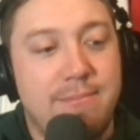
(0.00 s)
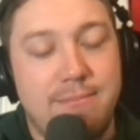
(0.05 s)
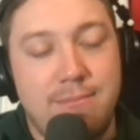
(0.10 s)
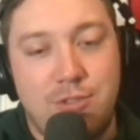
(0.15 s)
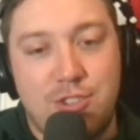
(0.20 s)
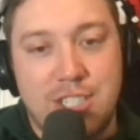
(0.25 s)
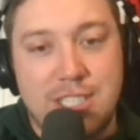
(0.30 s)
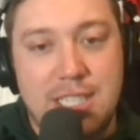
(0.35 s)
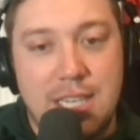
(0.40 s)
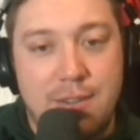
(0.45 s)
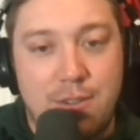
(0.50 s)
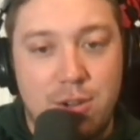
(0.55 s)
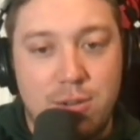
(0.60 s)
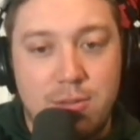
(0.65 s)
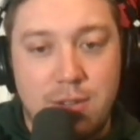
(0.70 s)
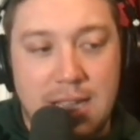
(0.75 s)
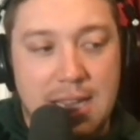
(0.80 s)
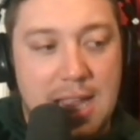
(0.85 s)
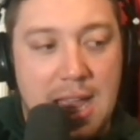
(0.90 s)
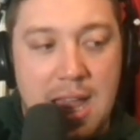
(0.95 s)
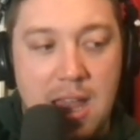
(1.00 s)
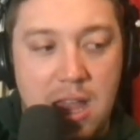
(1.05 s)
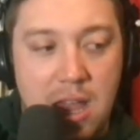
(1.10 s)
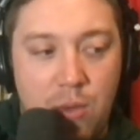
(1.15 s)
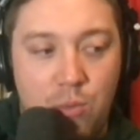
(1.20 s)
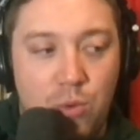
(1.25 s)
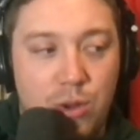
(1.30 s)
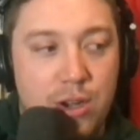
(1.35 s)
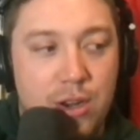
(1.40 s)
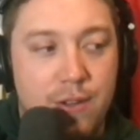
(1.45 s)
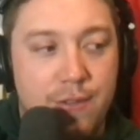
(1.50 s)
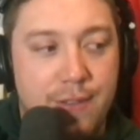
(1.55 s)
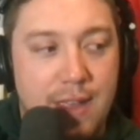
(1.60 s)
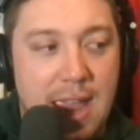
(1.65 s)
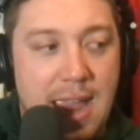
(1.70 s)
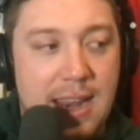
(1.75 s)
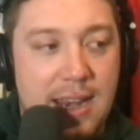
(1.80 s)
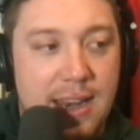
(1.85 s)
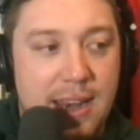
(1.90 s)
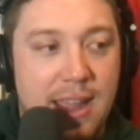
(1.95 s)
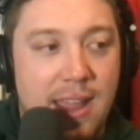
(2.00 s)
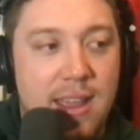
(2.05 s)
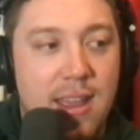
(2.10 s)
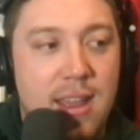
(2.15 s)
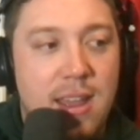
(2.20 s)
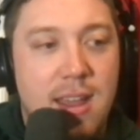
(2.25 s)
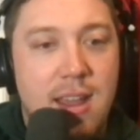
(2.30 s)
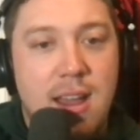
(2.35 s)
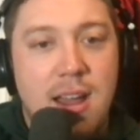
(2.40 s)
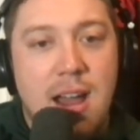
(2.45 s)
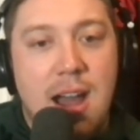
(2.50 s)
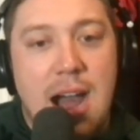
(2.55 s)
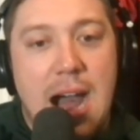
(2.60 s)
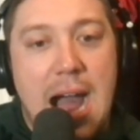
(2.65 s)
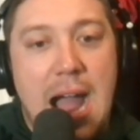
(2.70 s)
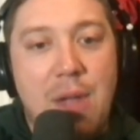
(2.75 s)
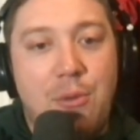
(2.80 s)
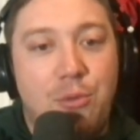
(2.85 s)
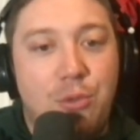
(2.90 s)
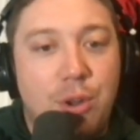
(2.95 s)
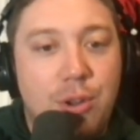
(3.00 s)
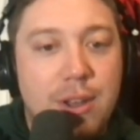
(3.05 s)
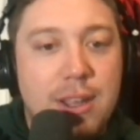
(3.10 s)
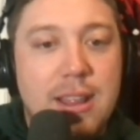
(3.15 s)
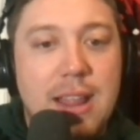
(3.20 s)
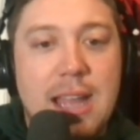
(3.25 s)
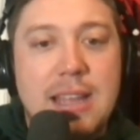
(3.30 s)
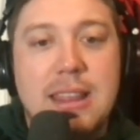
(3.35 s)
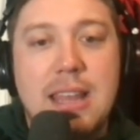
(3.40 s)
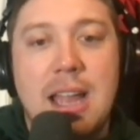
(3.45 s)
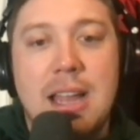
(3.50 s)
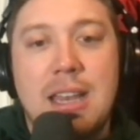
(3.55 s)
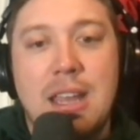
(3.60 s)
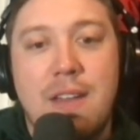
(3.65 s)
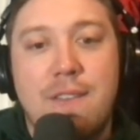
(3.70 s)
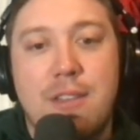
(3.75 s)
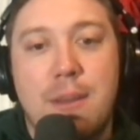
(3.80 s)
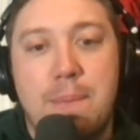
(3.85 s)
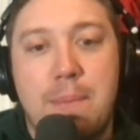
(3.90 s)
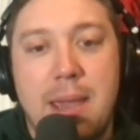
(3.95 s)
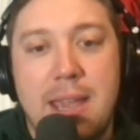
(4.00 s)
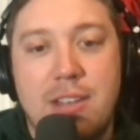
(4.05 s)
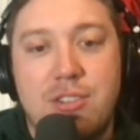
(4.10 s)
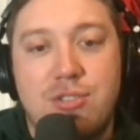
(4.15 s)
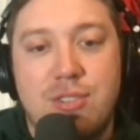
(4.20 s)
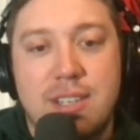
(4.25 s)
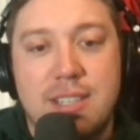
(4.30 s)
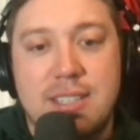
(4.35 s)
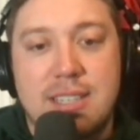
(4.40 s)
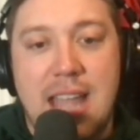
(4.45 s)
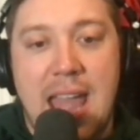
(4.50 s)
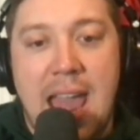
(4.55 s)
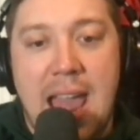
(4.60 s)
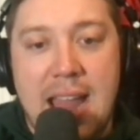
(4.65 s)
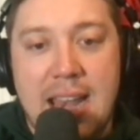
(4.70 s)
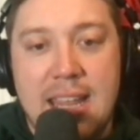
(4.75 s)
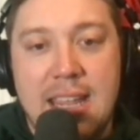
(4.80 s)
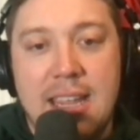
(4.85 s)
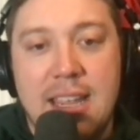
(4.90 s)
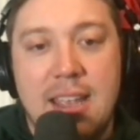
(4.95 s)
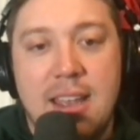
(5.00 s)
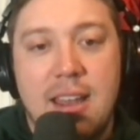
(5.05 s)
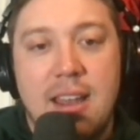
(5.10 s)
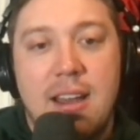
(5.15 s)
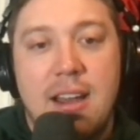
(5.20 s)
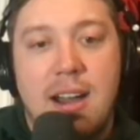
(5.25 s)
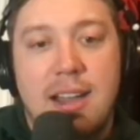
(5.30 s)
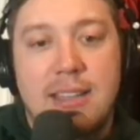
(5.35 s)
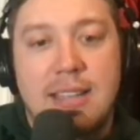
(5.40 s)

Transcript: receiver. Like, I wouldn't have hated it. I really like the idea of the Patriots adding a